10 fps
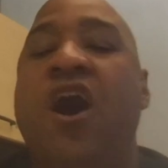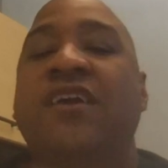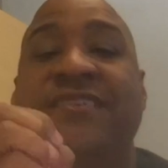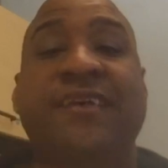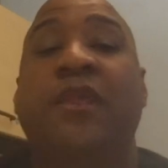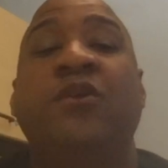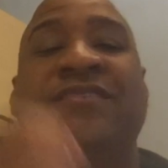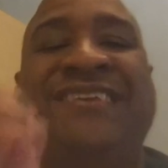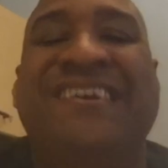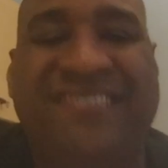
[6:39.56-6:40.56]
on
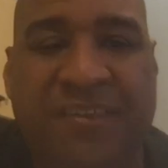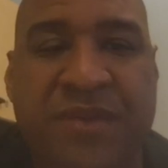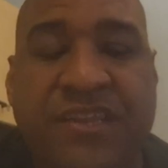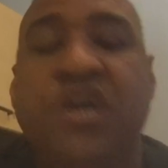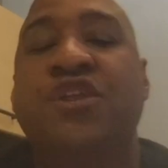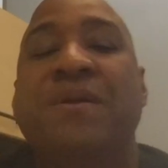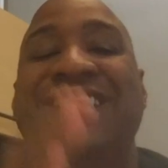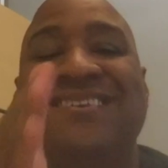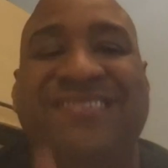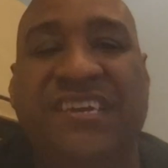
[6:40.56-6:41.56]
Zillow's estimate to make a
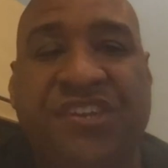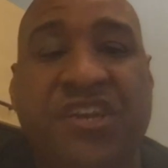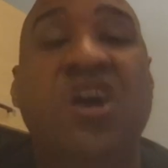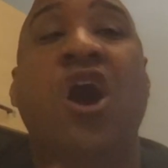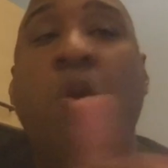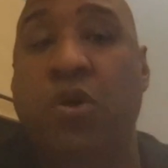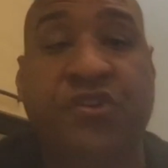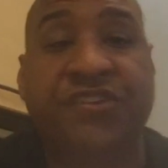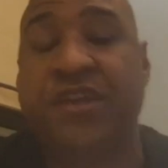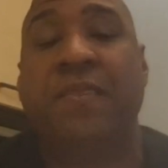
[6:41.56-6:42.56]
decision on what you're
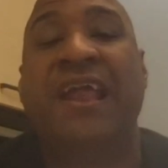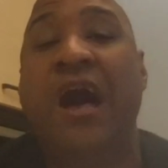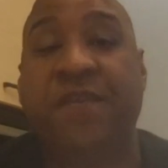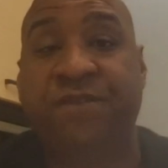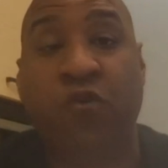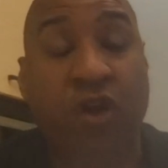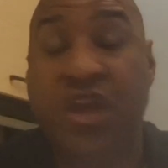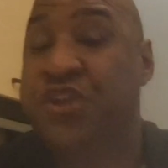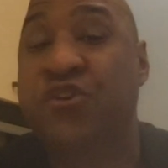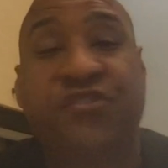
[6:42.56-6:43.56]
going to sell that house for.
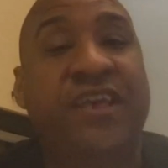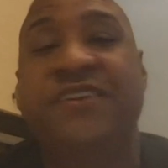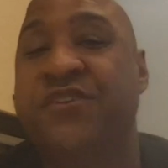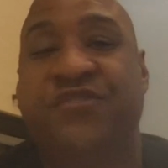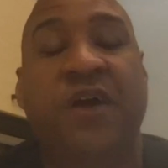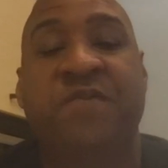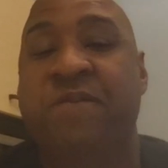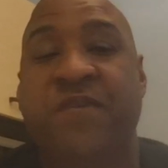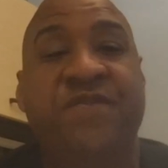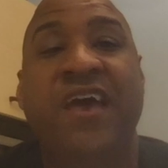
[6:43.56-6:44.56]
You're setting yourself
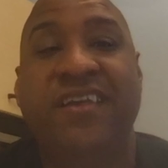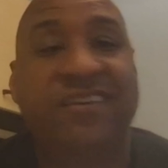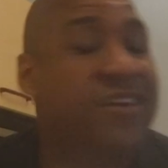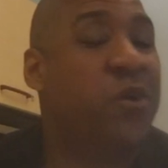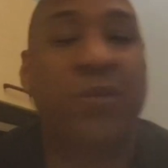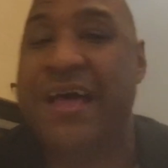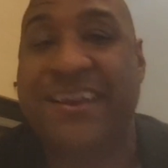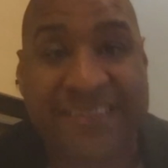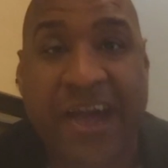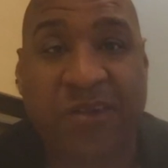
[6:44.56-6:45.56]
up for failure, without
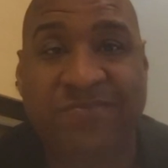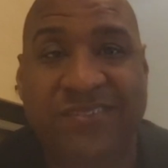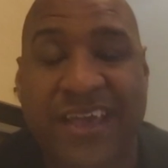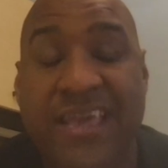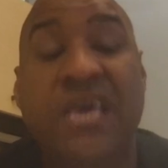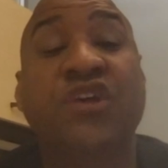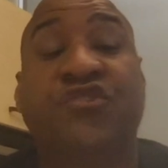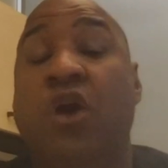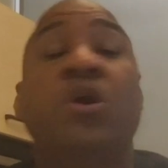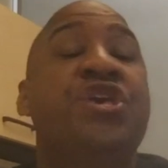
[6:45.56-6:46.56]
a doubt. Okay?
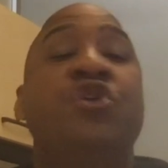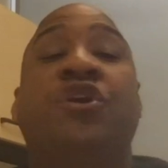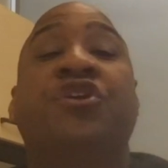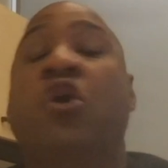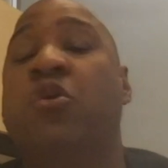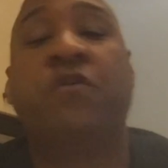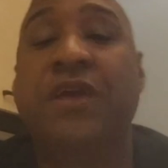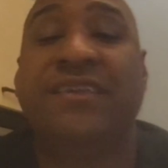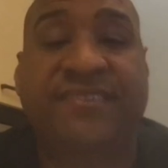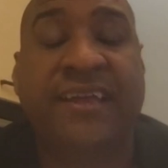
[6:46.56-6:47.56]
So you could go to a
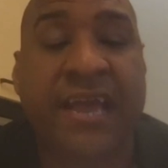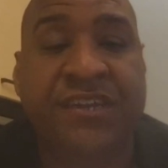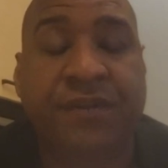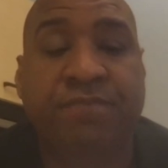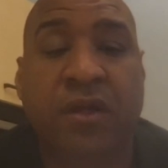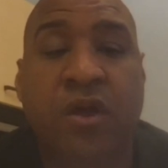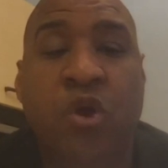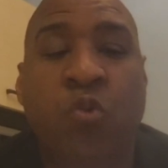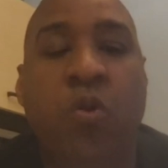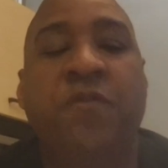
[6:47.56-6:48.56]
real estate agent.
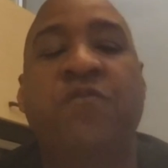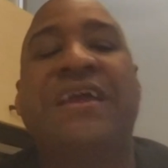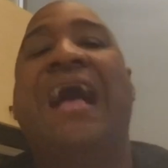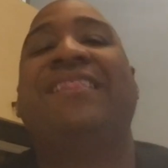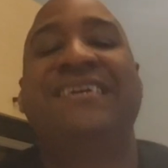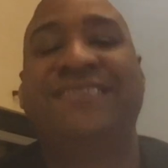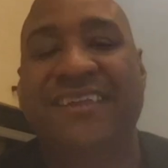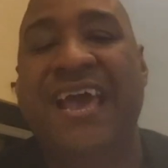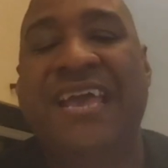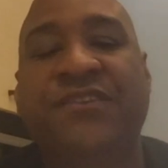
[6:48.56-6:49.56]
Well, the reality
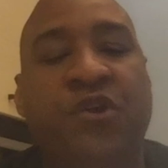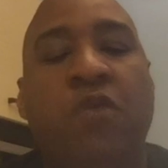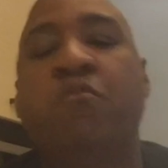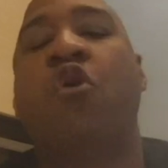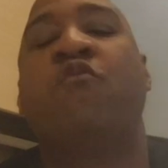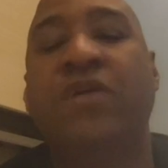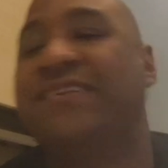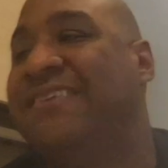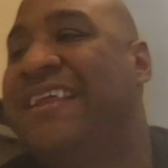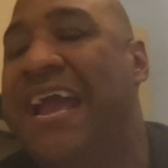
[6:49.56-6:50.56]
today is there are more real
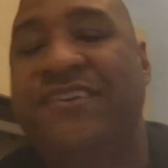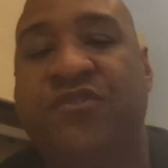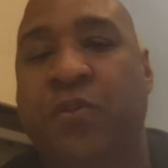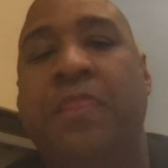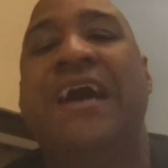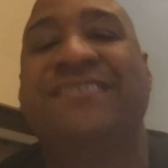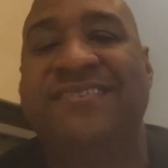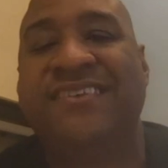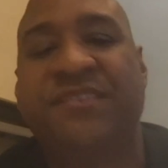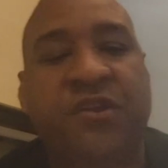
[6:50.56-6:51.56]
estate agents with
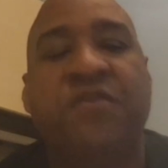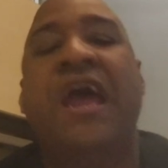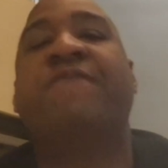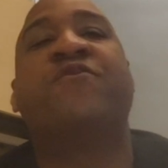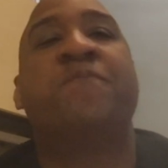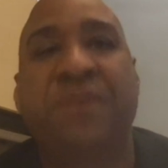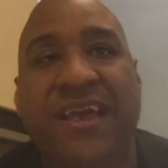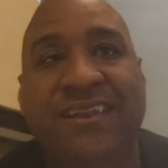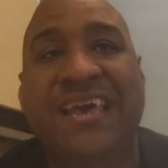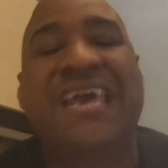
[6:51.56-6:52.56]
licenses than there have ever
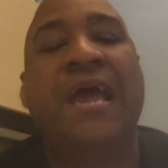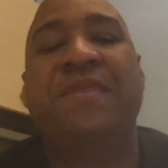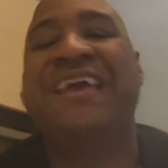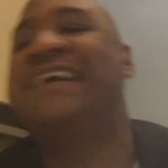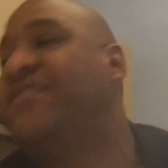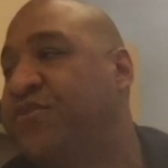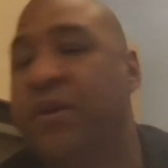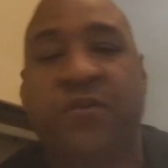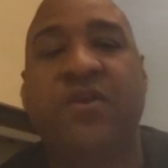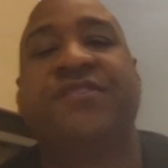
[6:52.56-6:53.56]
been in the history
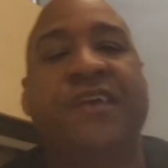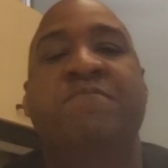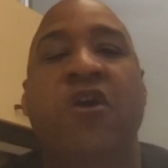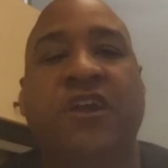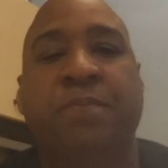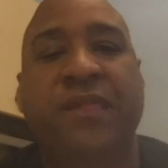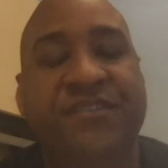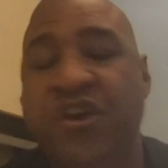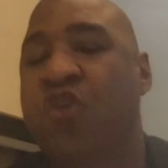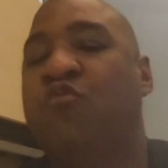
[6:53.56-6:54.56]
of the real estate
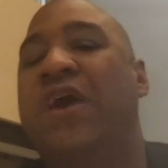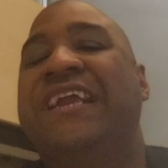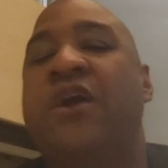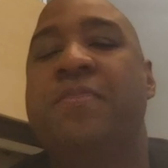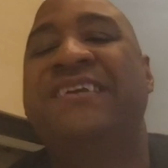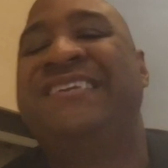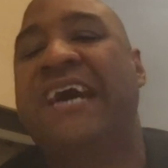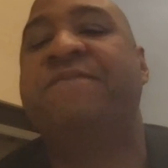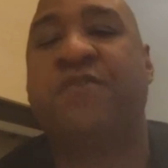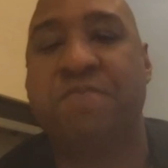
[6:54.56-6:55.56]
marketplace. Right here in the
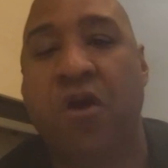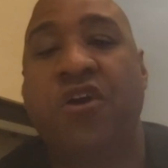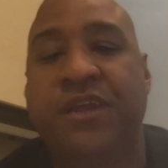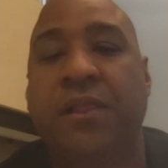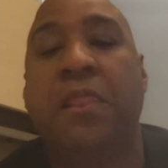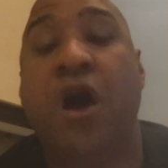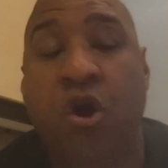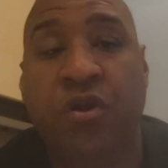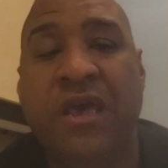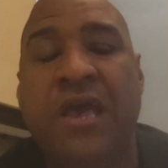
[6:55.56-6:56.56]
Denver market alone,